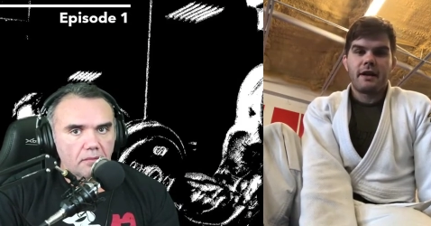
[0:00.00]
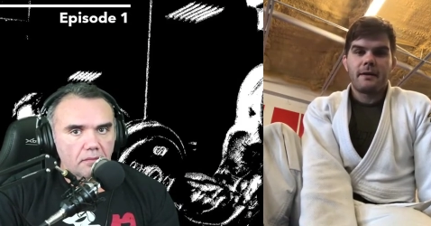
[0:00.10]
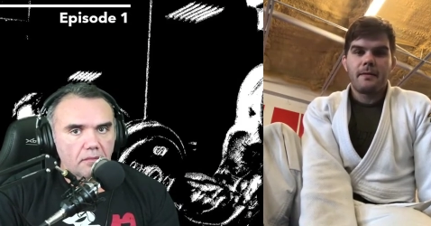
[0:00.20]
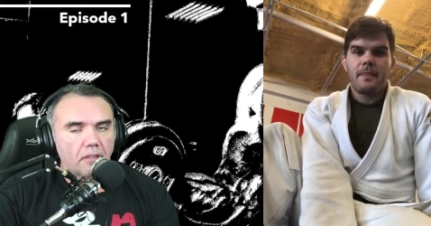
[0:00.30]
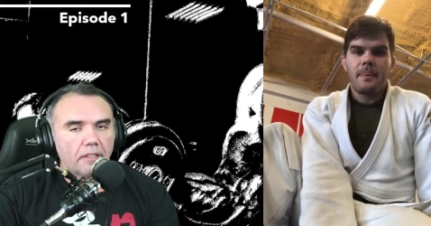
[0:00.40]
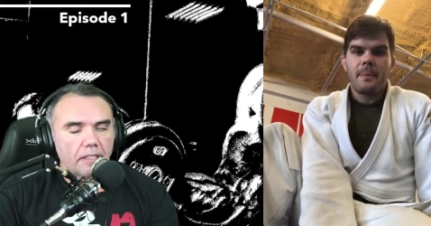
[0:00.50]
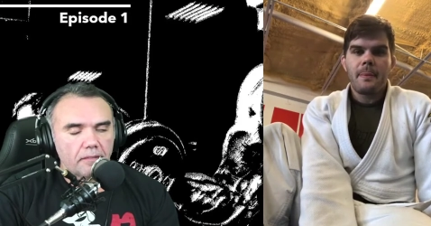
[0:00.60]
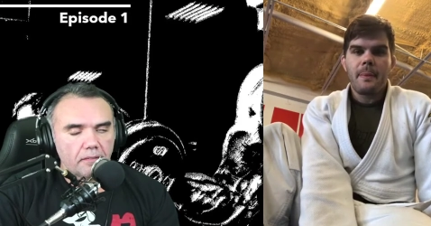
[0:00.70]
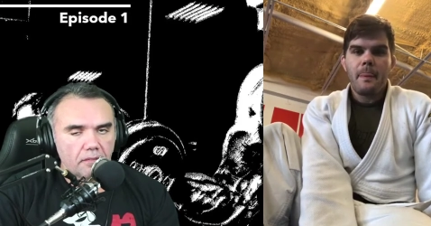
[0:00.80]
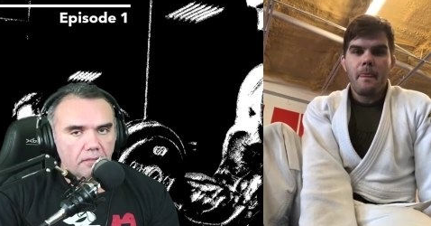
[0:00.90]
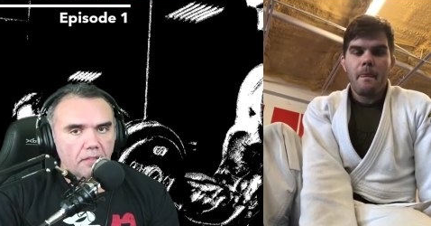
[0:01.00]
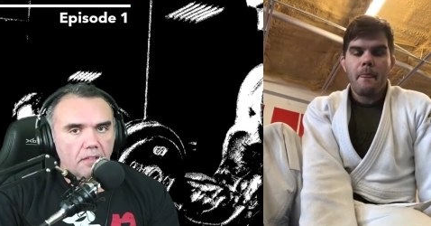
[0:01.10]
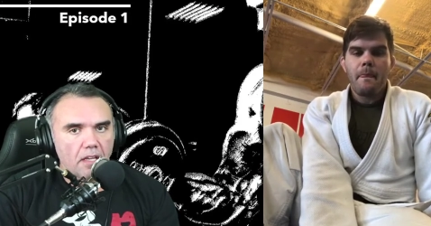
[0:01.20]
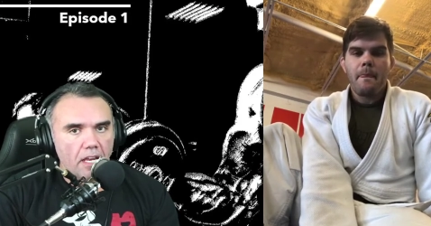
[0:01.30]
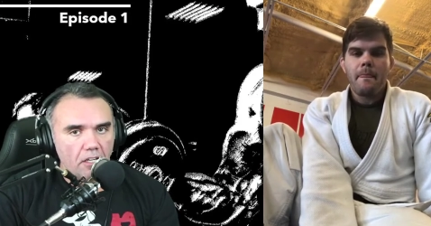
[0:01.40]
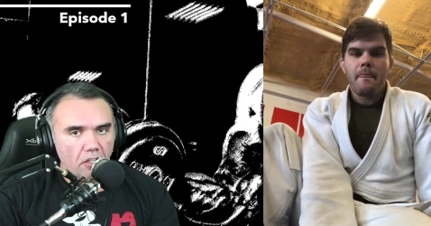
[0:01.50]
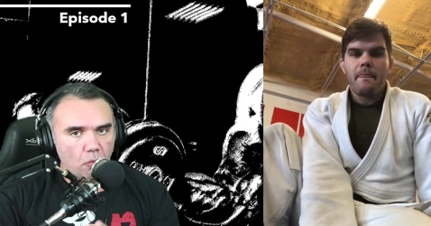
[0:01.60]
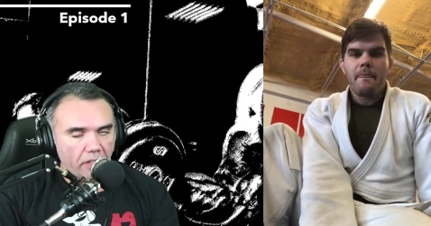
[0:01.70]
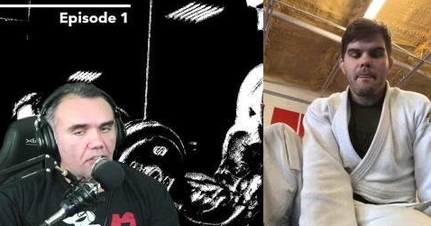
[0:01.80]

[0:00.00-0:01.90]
Speaker 1: Okay and that's